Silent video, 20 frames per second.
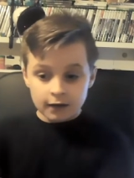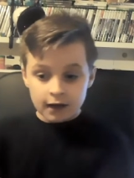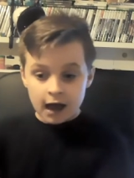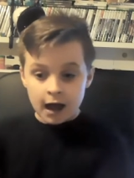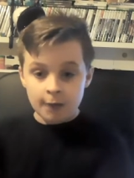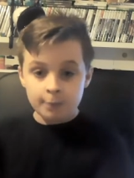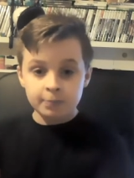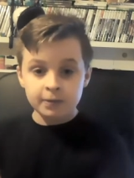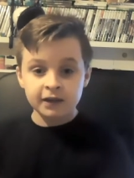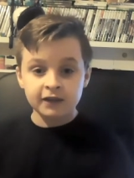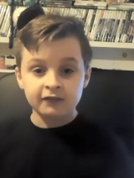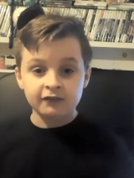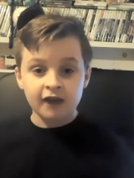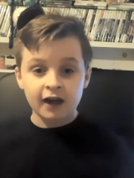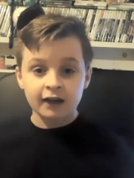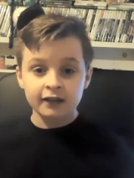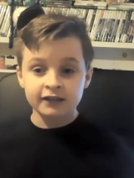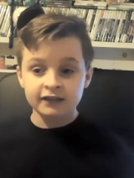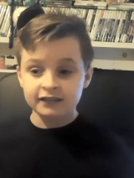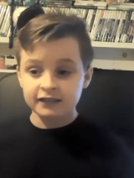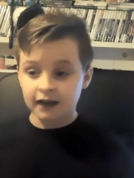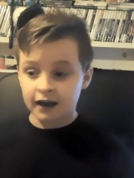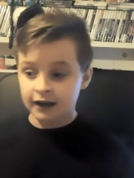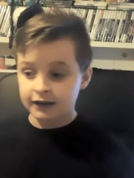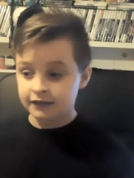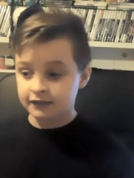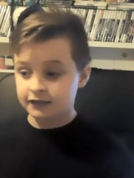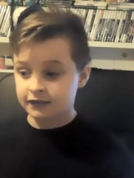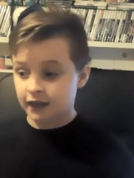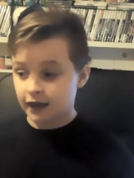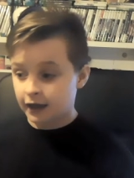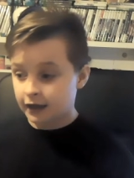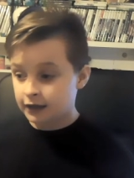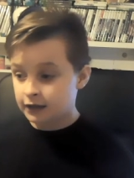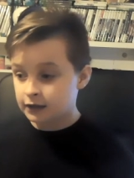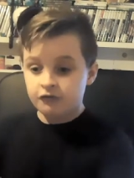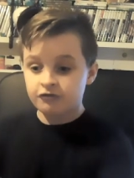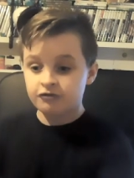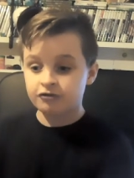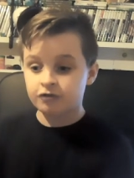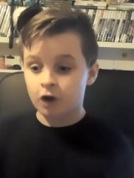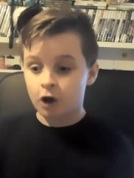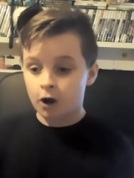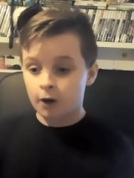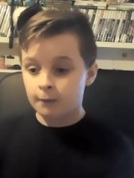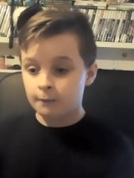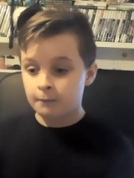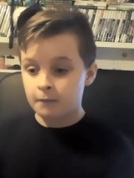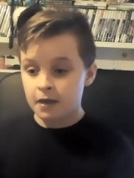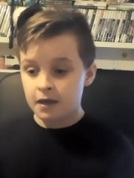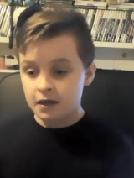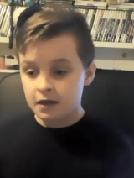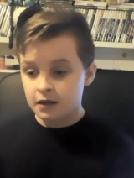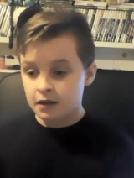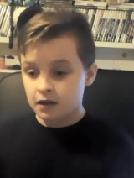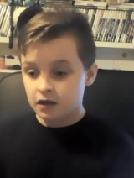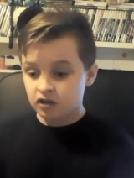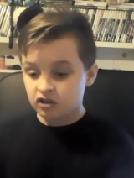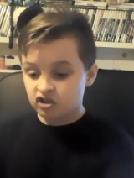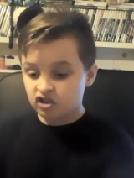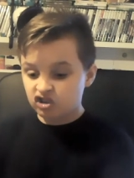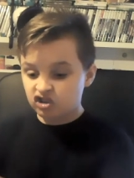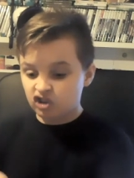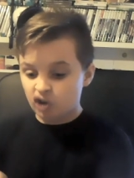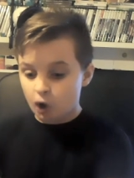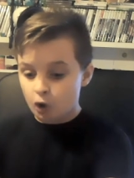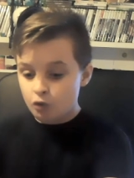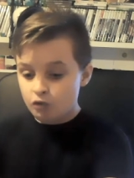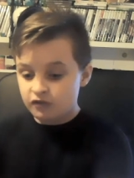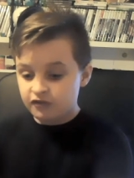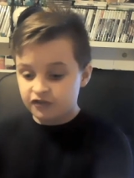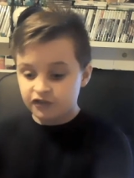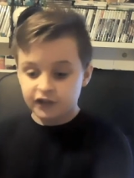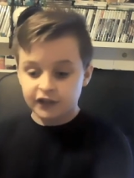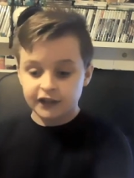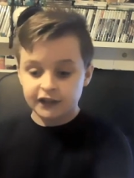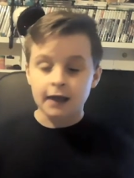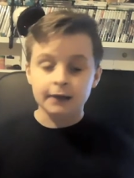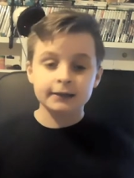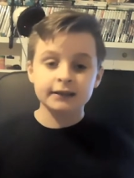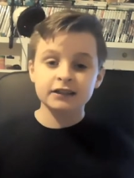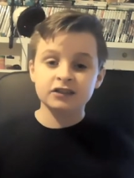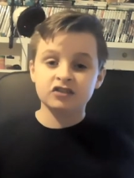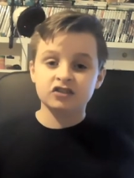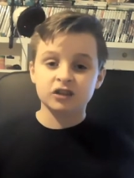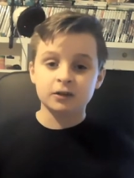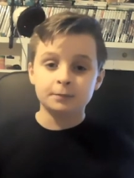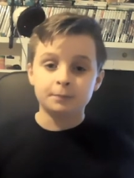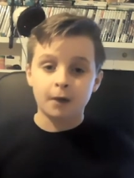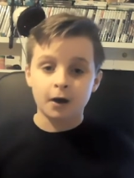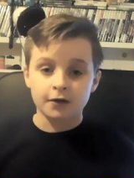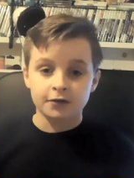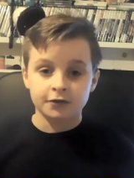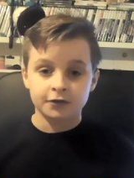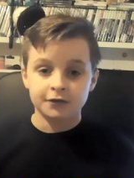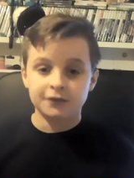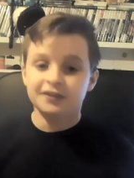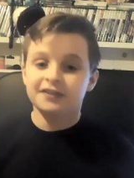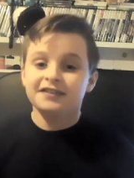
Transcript: Happy Valentine's Day from Sophie. At least she bothers.